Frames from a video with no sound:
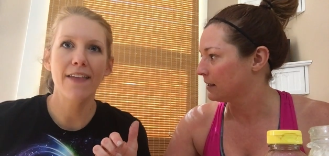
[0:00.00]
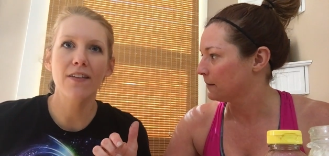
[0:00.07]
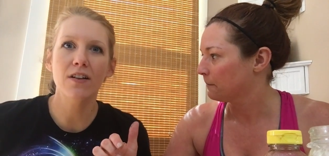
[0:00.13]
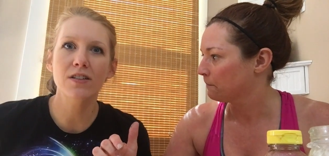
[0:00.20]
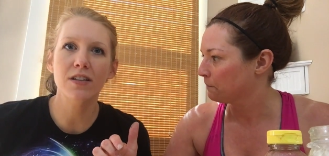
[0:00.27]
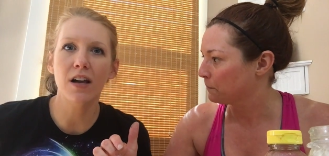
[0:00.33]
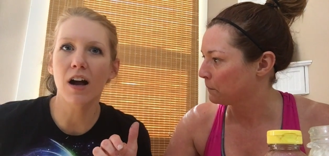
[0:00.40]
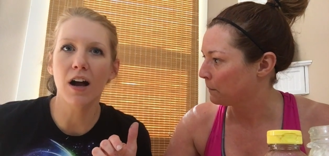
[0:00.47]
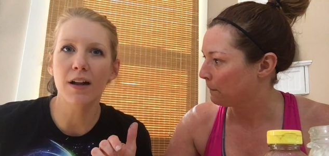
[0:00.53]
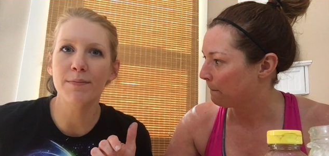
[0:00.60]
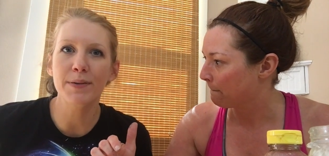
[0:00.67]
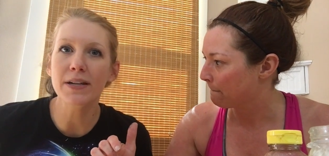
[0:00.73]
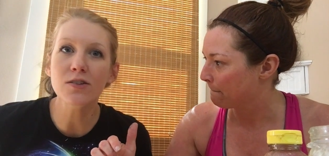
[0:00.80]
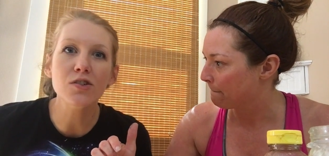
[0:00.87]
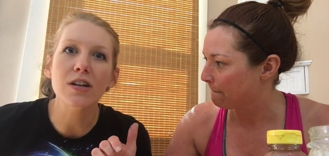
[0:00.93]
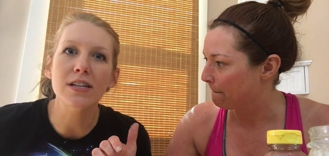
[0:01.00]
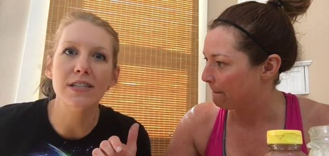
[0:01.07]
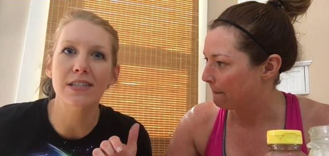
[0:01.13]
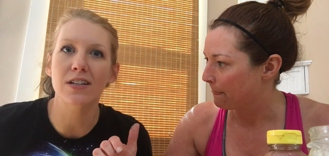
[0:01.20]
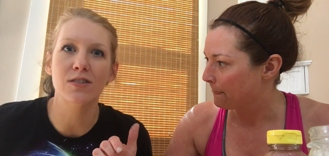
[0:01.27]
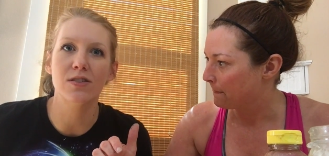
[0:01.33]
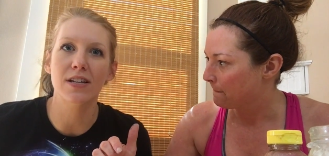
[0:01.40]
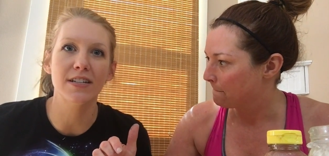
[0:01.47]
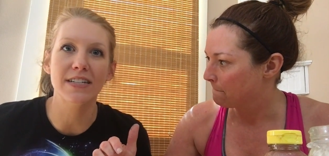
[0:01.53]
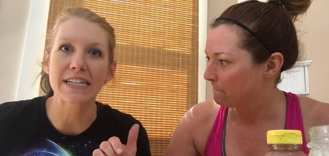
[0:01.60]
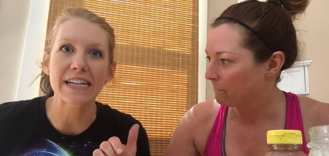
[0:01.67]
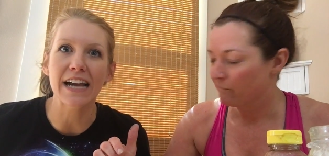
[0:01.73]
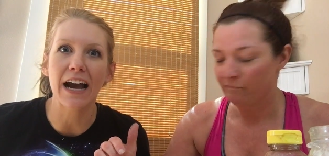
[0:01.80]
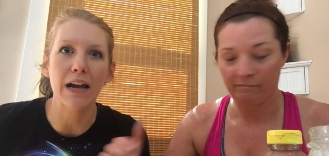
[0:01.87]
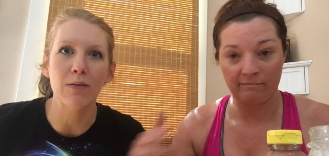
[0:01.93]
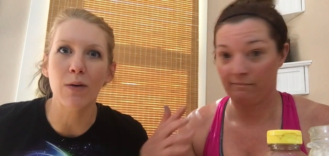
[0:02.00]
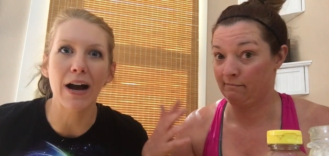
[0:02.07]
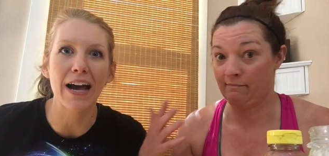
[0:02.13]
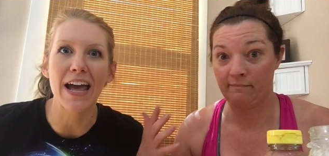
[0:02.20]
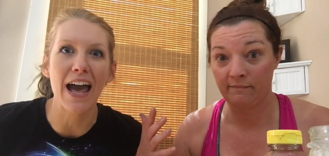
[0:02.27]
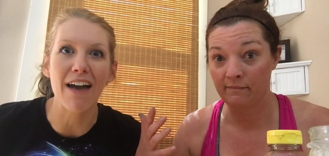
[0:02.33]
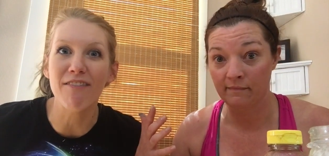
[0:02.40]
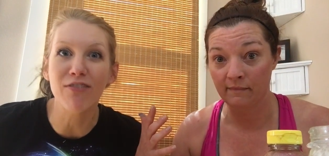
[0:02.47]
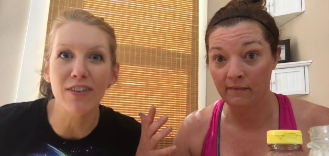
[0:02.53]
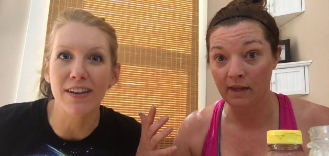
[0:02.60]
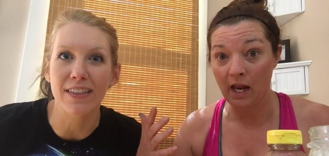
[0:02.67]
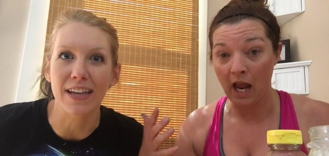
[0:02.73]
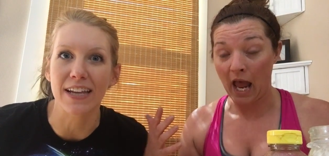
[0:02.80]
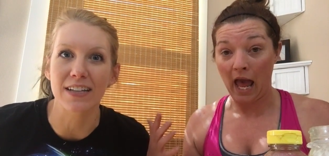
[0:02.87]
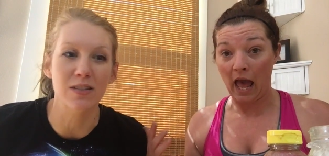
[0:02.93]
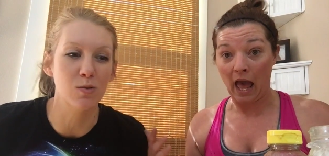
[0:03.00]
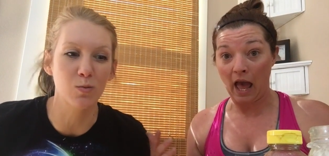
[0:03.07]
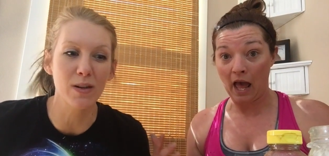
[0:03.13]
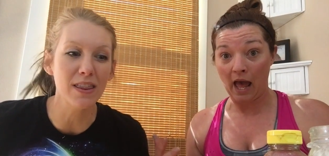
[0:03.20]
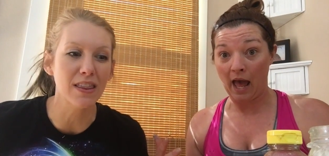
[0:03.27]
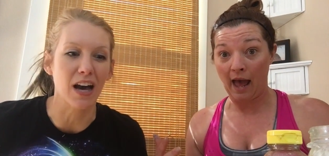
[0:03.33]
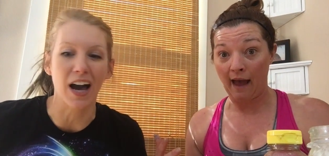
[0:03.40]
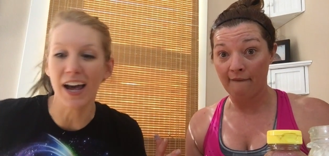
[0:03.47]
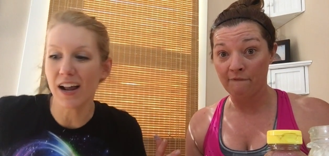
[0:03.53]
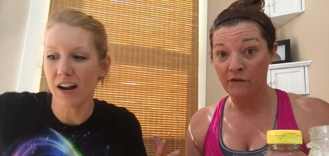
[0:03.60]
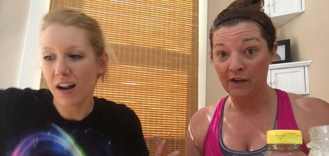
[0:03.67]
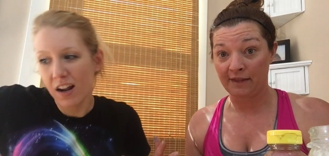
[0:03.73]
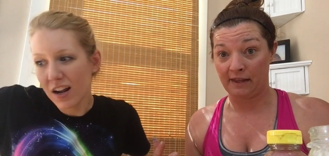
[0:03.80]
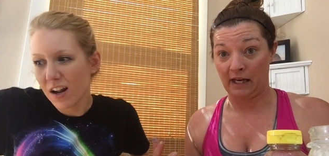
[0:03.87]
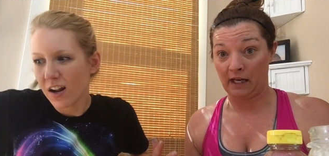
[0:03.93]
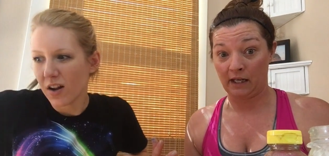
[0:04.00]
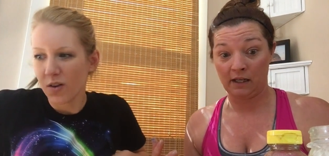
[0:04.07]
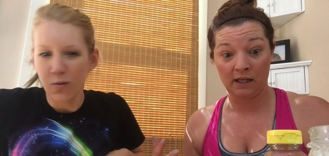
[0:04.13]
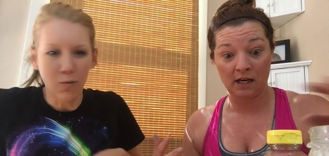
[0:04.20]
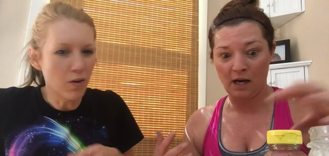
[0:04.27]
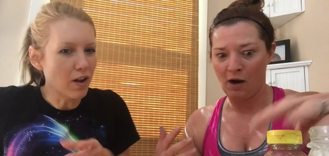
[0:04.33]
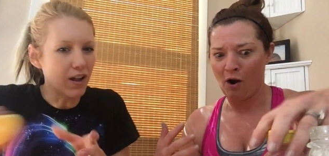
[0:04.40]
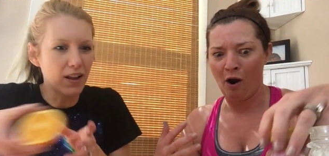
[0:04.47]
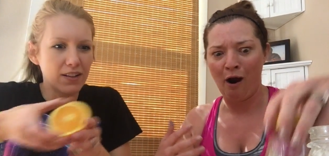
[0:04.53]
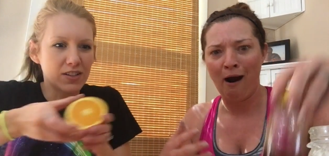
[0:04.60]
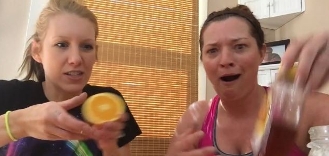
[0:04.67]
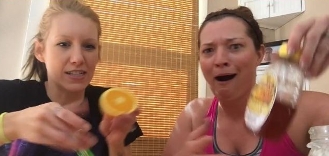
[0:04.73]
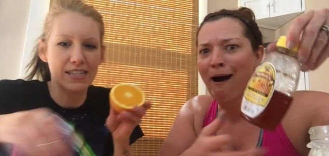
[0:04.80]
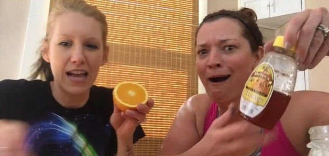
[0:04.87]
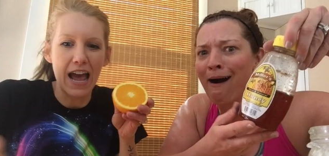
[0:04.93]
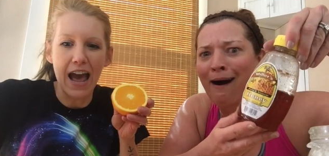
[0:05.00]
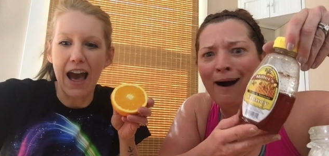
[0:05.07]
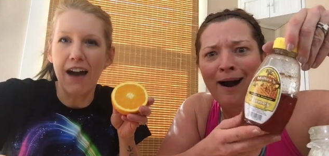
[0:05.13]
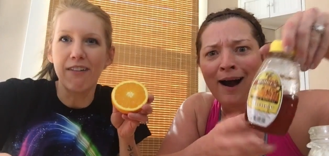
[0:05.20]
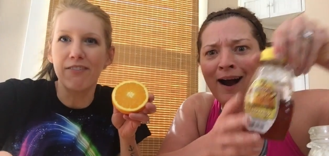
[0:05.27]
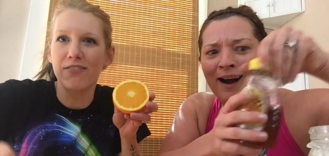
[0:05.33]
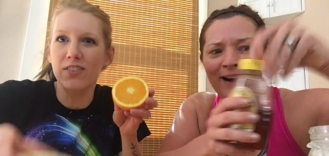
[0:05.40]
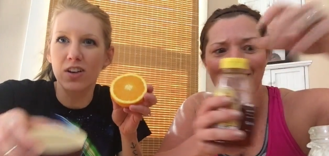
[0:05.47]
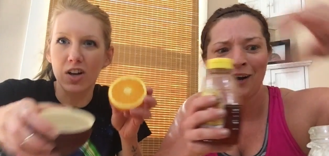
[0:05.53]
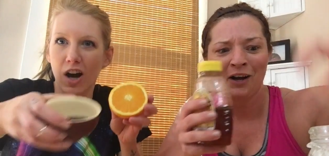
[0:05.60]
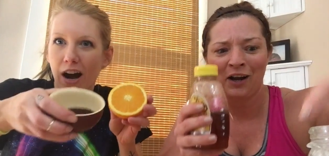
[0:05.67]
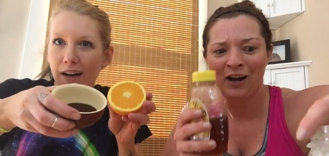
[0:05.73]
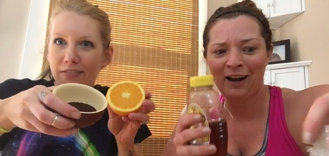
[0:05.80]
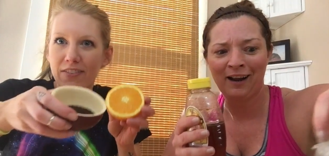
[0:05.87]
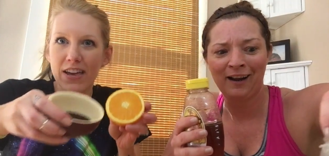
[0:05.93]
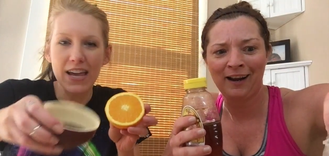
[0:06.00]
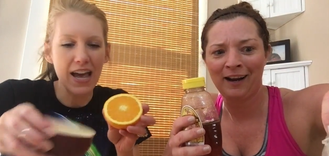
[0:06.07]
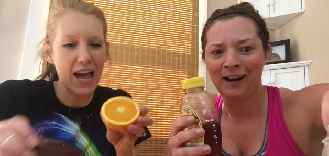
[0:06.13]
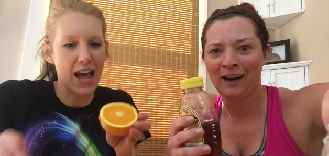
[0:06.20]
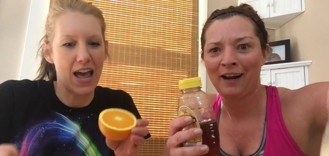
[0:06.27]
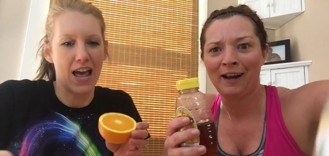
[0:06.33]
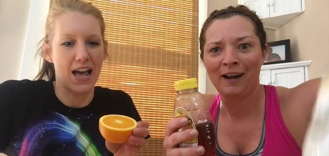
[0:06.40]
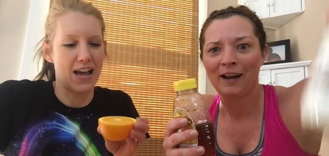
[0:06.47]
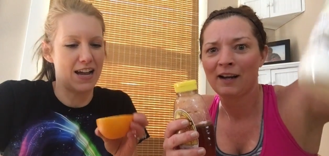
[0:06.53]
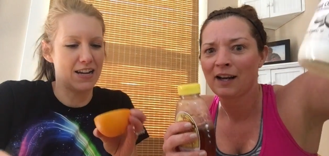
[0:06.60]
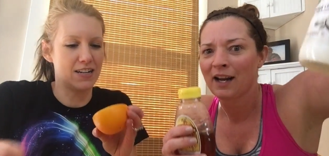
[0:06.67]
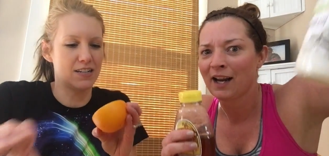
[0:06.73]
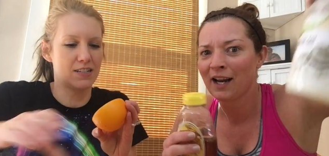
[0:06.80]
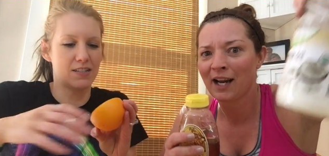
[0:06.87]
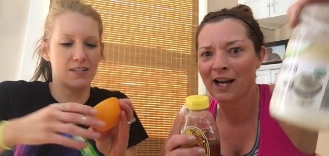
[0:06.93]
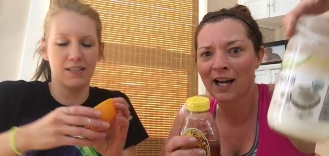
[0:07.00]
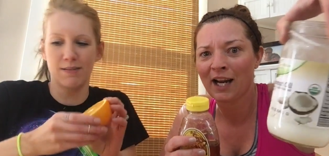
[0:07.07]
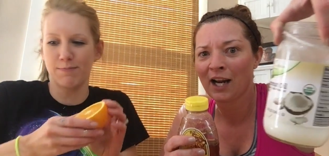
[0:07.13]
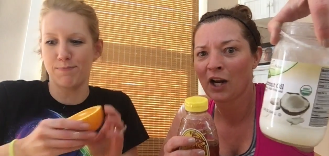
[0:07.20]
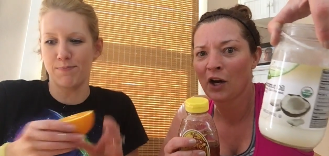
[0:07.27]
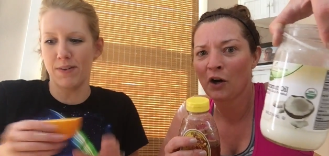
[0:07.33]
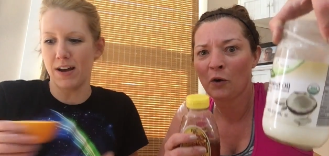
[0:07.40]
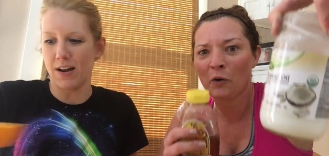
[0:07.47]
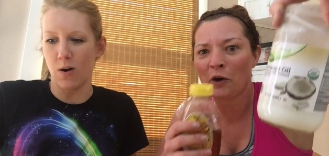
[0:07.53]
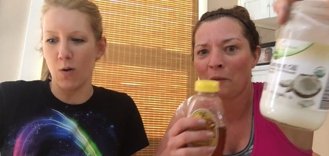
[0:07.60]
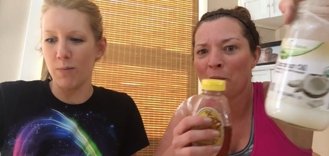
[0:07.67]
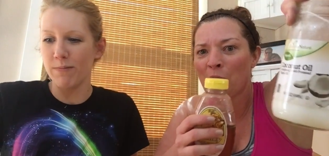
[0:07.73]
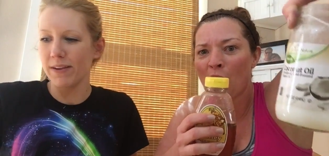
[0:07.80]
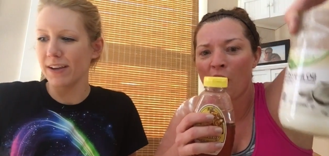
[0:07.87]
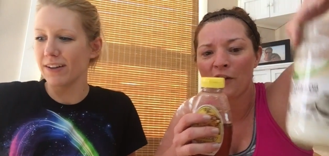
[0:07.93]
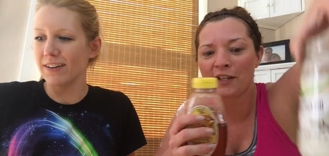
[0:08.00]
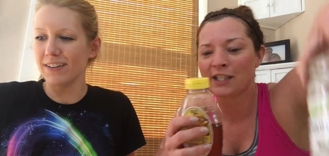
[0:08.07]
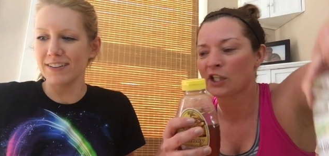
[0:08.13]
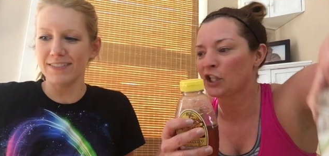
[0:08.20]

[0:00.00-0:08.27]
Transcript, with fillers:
Speaker 1: And there's, on Pinterest, there's D I Y everything. So we thought, everything. We'll just have coffee and we're going to put all this